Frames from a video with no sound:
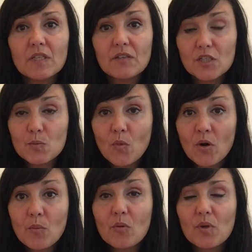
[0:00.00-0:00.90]
there's
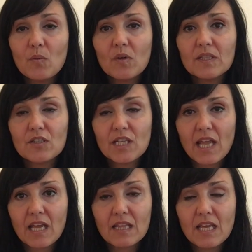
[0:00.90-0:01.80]
more and more people
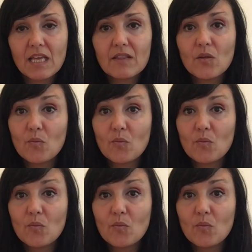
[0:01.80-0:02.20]
understanding.